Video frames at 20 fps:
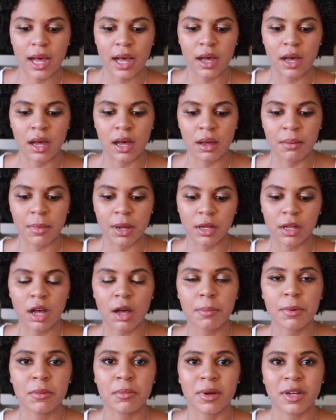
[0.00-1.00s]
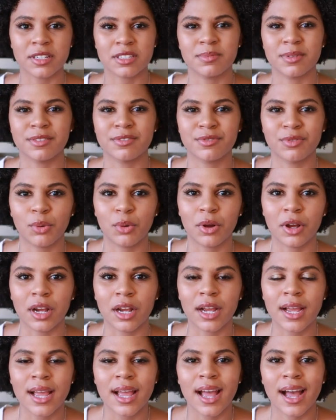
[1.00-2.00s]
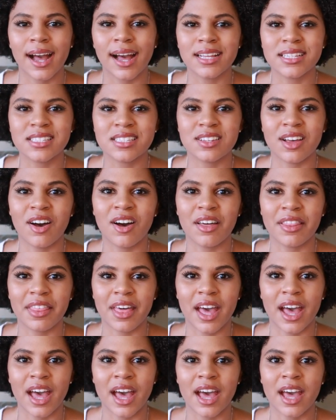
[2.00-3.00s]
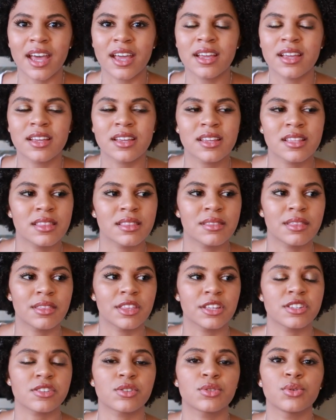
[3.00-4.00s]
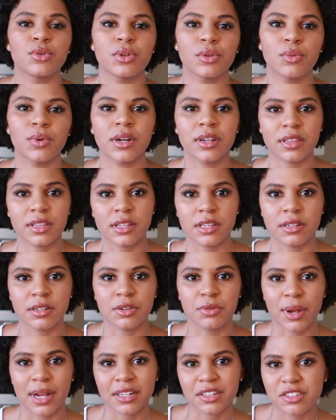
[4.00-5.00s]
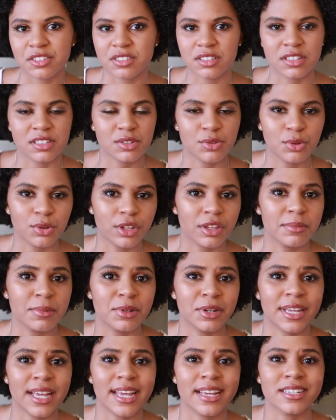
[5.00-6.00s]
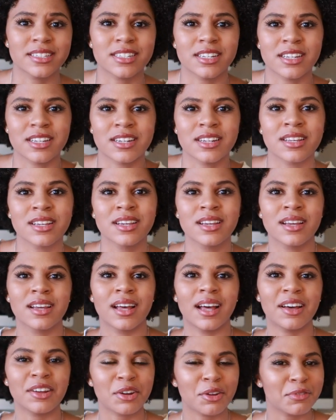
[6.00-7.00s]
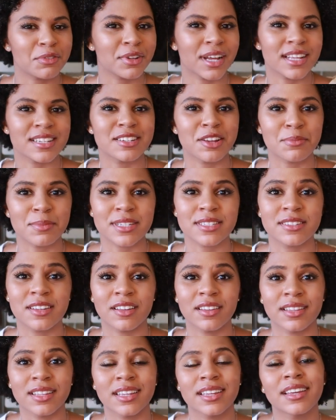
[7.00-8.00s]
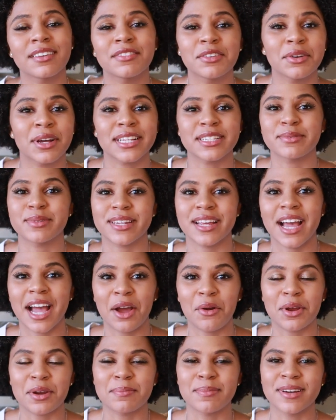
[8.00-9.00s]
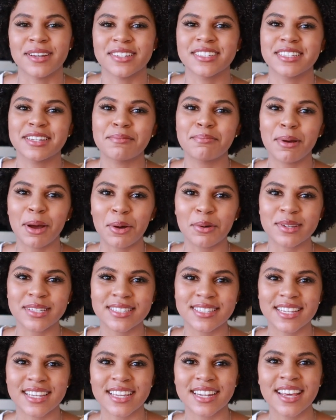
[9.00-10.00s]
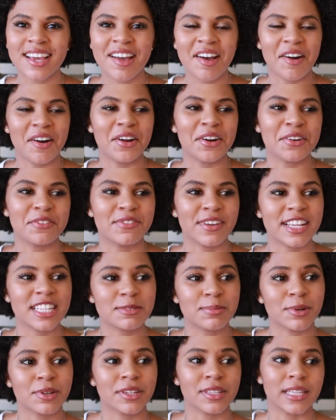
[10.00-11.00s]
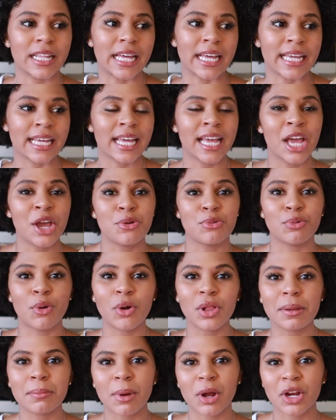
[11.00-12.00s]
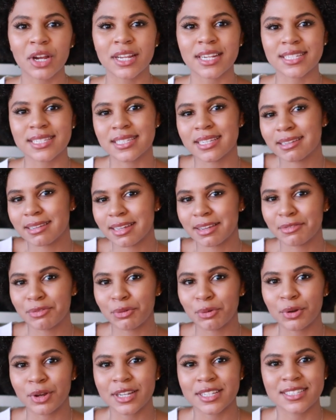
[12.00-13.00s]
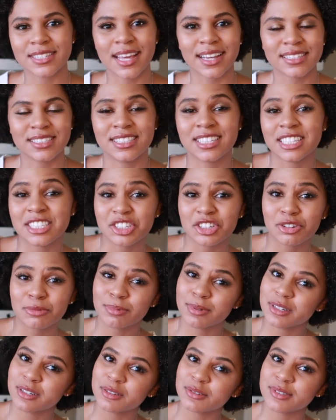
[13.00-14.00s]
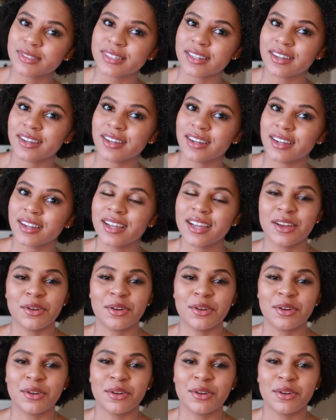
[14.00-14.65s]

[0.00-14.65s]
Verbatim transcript: um, a couple months before, I saw that the school, one of the directors in the School of Communication, I don't know if you guys know Miss Dudley, if you guys went to Howard, but she posted on her Facebook like, Roland Martin is looking for his next digital producer.